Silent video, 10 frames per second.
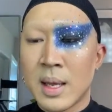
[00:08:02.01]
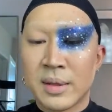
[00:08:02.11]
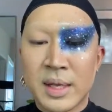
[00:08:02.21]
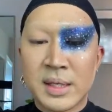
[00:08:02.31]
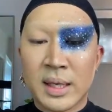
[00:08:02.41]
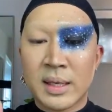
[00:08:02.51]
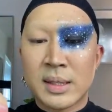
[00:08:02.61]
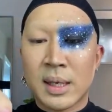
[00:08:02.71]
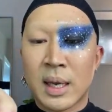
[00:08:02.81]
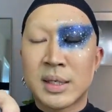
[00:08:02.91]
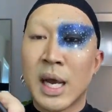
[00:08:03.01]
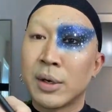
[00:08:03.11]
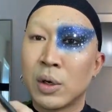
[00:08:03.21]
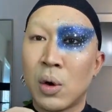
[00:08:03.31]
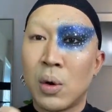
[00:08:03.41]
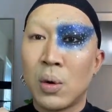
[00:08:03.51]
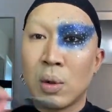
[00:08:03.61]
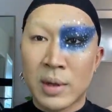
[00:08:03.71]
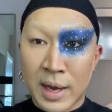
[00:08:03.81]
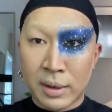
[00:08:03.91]
This is a technical
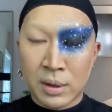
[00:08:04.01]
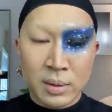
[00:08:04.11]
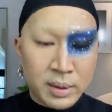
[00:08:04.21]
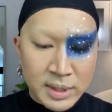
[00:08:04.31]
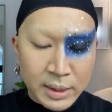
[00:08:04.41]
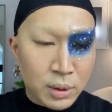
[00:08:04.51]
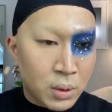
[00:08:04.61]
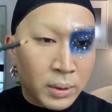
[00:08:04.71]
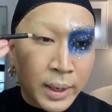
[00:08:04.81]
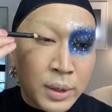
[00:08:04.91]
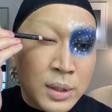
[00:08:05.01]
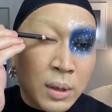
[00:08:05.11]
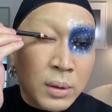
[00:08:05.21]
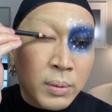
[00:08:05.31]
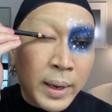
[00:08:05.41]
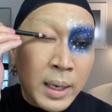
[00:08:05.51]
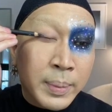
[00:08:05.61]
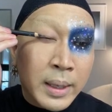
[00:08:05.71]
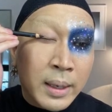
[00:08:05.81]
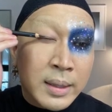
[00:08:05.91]
liner. Technical liners are great
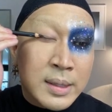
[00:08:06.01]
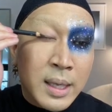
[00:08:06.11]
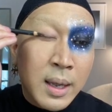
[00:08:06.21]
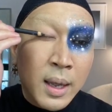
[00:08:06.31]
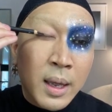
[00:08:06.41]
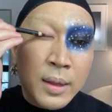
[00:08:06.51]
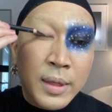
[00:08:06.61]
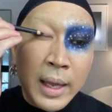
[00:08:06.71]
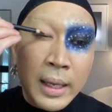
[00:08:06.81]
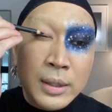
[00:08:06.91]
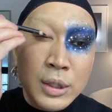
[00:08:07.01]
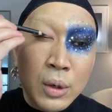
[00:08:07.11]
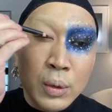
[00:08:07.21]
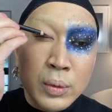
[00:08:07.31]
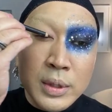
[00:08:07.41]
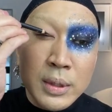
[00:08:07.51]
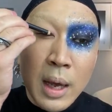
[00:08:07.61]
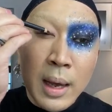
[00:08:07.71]
because they don't,